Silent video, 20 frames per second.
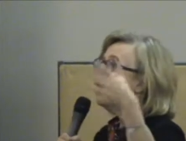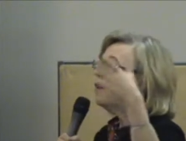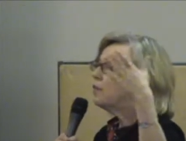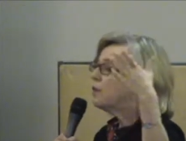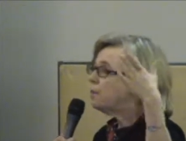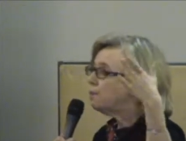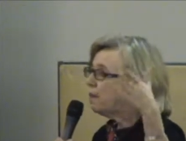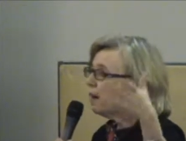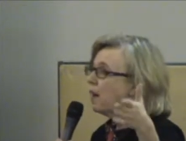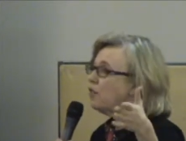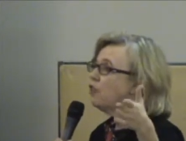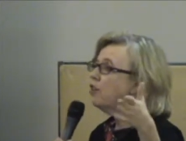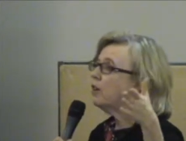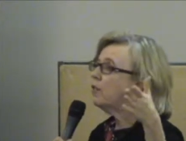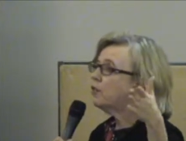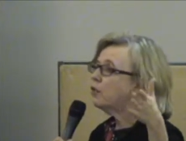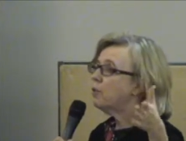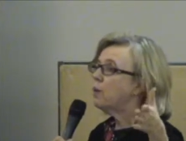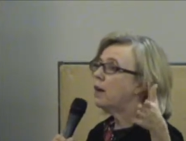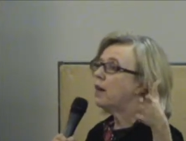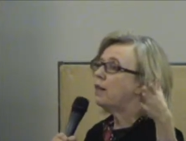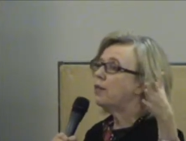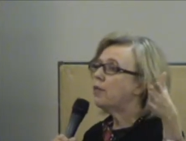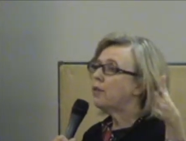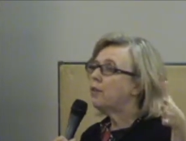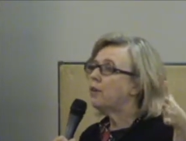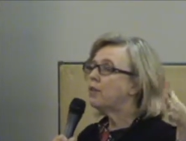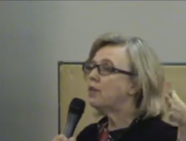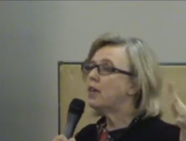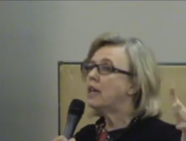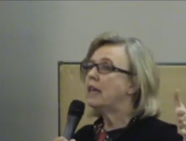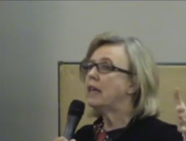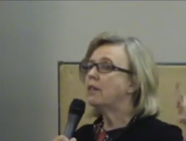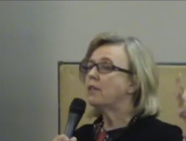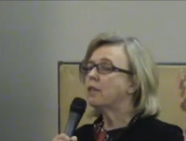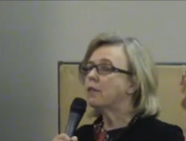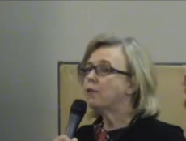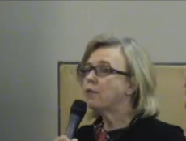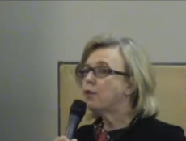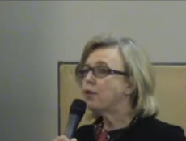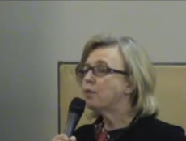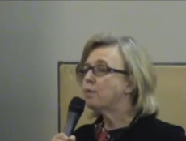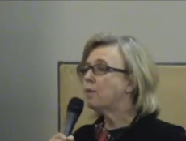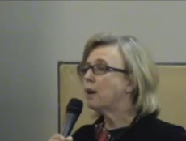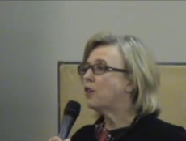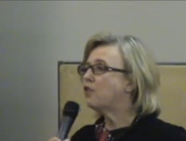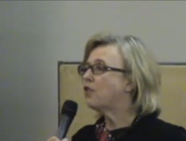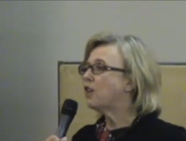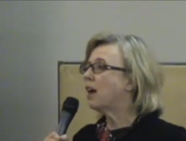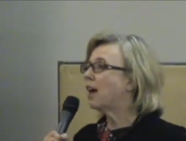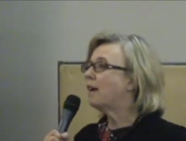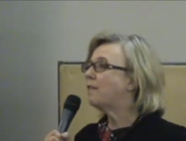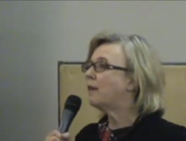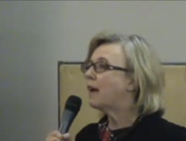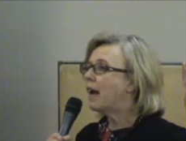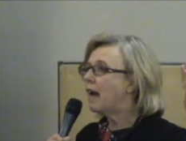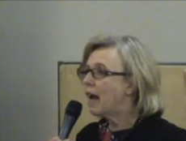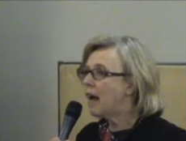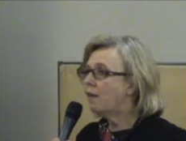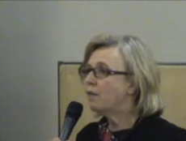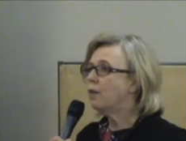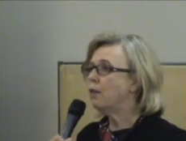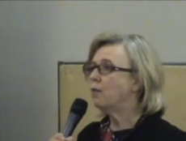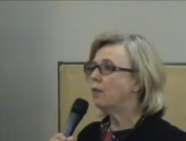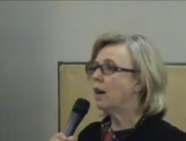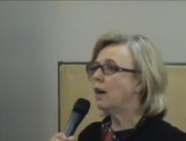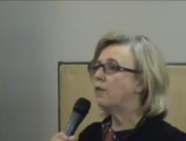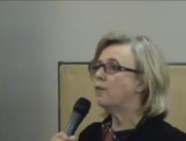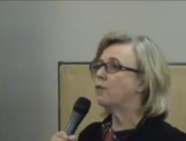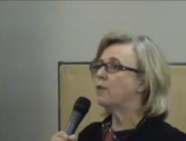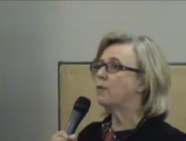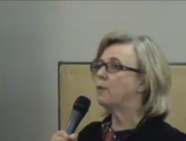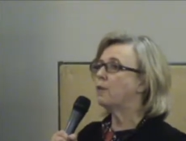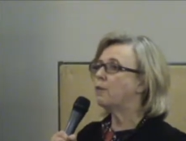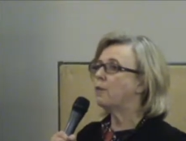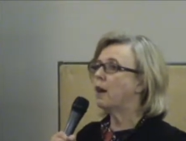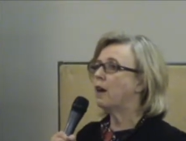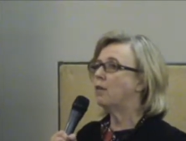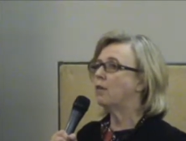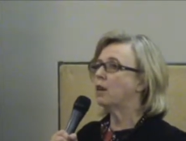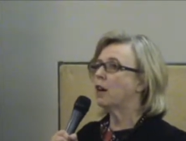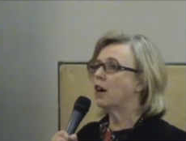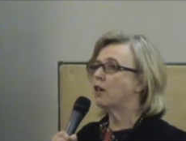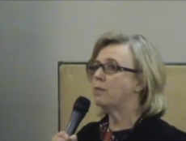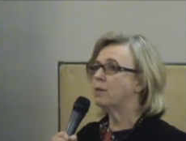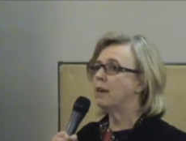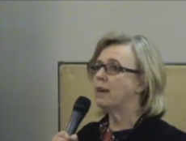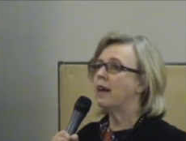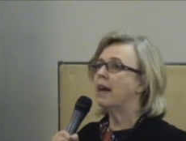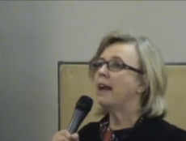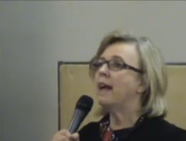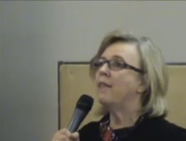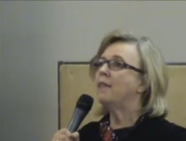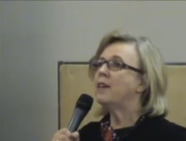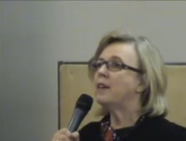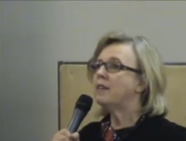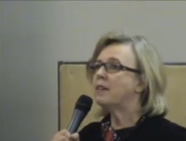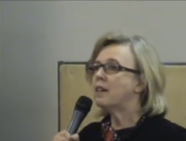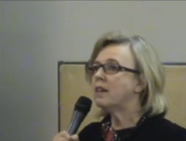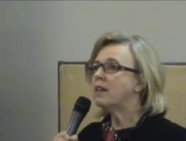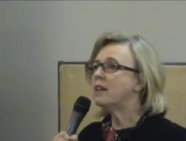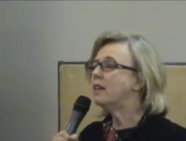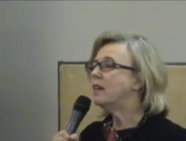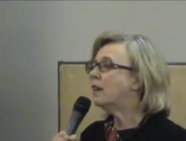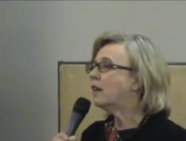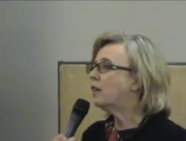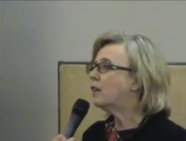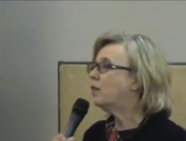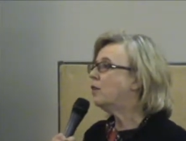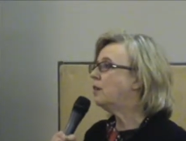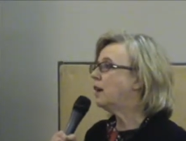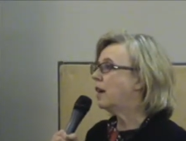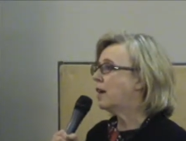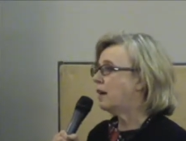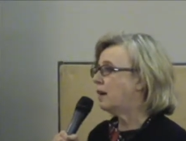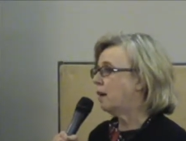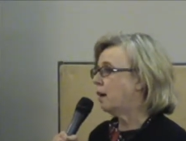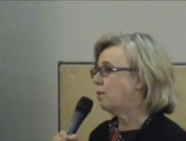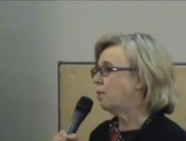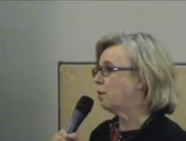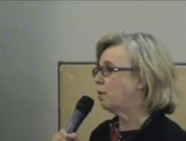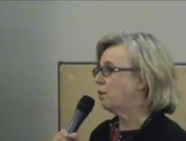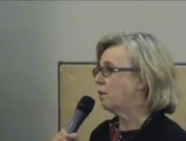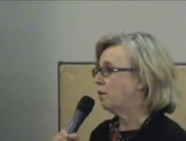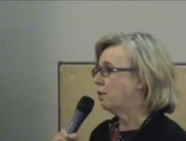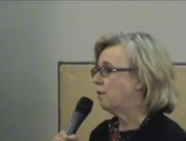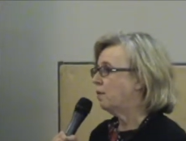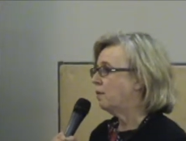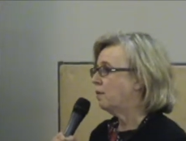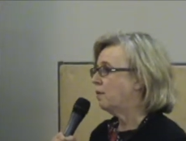The budget of 2013 is the first budget I've ever read from the federal government that didn't include any numbers.